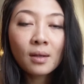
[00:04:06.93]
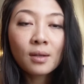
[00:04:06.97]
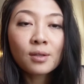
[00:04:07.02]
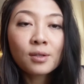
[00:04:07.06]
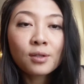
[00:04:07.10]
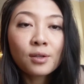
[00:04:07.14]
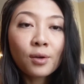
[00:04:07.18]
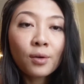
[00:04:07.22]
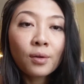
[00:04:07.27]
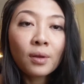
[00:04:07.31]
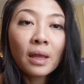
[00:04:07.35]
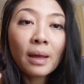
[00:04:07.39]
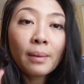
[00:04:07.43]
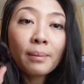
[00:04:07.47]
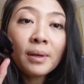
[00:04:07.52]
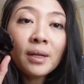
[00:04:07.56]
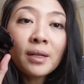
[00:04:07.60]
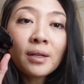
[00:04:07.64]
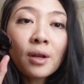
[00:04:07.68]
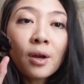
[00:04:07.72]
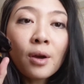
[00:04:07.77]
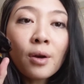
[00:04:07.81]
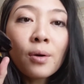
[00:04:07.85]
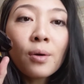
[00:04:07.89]
So let
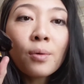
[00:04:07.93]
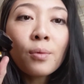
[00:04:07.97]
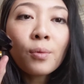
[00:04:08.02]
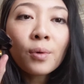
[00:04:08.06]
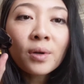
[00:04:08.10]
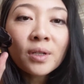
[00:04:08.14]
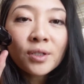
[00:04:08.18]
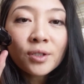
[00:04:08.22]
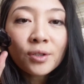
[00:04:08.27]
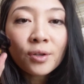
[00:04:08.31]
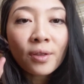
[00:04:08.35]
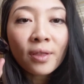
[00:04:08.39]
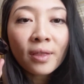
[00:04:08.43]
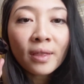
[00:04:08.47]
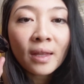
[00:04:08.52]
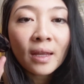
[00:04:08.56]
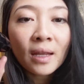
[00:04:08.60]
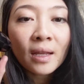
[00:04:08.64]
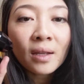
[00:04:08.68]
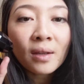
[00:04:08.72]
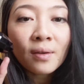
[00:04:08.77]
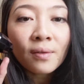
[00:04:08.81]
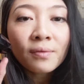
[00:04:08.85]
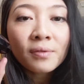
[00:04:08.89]
me know what you
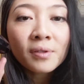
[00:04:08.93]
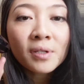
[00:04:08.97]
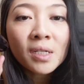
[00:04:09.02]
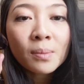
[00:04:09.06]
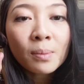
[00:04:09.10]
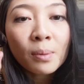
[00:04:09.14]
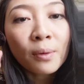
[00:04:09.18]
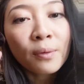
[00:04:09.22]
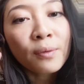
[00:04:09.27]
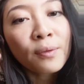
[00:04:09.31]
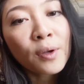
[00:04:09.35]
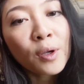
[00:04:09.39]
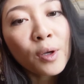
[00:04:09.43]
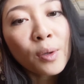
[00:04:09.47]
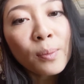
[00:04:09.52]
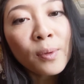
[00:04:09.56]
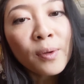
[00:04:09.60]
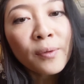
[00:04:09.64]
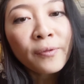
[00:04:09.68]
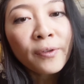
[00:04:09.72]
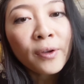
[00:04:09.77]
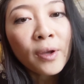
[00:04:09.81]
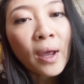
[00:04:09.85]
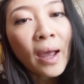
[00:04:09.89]
think of this
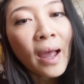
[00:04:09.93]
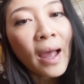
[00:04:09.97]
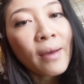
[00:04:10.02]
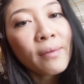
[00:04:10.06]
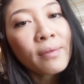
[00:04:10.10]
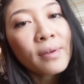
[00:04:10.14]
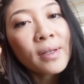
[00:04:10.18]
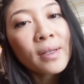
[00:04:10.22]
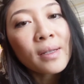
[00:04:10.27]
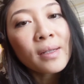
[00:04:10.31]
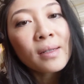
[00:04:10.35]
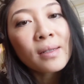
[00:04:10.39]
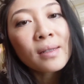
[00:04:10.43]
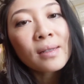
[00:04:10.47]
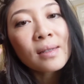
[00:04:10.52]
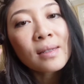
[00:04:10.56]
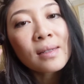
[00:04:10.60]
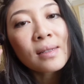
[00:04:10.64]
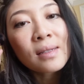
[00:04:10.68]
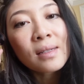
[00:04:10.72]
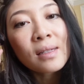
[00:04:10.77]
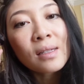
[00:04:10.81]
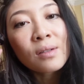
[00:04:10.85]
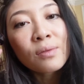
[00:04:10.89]
perfume if you have it.
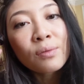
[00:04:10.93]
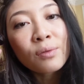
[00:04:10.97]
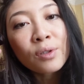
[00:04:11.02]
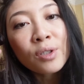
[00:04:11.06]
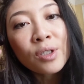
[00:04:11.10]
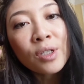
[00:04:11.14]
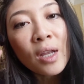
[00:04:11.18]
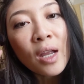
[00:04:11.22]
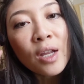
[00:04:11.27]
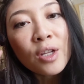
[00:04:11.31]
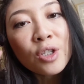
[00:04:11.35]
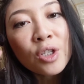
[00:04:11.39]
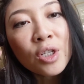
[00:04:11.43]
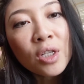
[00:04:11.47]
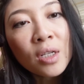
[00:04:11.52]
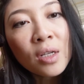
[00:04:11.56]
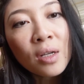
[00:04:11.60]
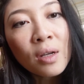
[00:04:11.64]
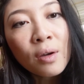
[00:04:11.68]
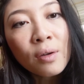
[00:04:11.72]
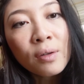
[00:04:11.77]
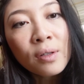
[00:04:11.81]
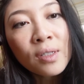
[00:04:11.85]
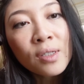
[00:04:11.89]
This is
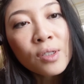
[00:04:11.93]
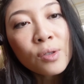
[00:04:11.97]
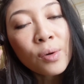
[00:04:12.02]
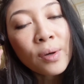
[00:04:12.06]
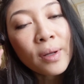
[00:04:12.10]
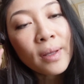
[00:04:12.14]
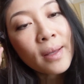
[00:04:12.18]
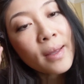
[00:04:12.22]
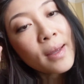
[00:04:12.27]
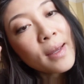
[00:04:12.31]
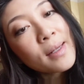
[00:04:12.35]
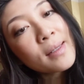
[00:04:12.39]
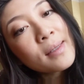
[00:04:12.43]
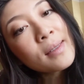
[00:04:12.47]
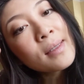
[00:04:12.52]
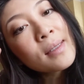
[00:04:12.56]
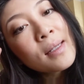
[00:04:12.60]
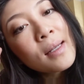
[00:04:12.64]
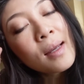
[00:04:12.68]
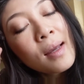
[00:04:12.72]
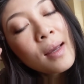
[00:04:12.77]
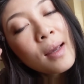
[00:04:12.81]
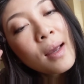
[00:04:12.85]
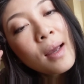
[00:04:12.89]
Versace Eau de
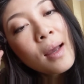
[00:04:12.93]
Toilette.